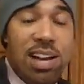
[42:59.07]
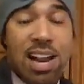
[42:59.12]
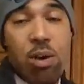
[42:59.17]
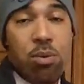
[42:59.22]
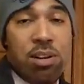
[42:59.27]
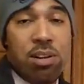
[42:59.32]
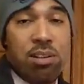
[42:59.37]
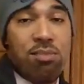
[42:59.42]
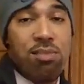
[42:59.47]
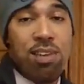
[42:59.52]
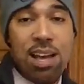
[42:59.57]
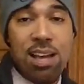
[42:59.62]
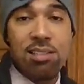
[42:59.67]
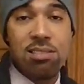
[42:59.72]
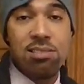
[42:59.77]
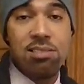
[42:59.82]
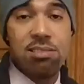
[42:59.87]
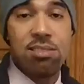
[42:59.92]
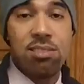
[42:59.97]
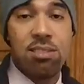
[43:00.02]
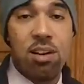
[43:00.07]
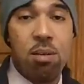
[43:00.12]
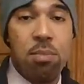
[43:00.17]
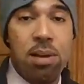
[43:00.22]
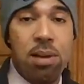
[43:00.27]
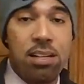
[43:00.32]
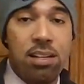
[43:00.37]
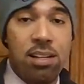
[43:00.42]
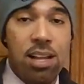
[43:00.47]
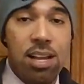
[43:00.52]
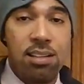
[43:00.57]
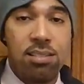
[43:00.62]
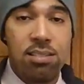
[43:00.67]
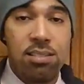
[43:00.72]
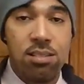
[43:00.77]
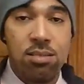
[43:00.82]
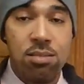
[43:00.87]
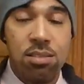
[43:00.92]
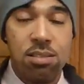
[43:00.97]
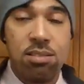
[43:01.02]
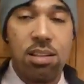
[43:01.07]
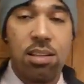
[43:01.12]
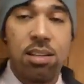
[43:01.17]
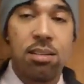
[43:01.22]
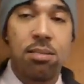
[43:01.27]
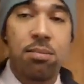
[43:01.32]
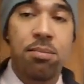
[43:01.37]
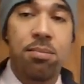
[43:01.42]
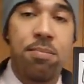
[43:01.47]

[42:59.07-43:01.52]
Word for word: I would advise all my clients to do the same.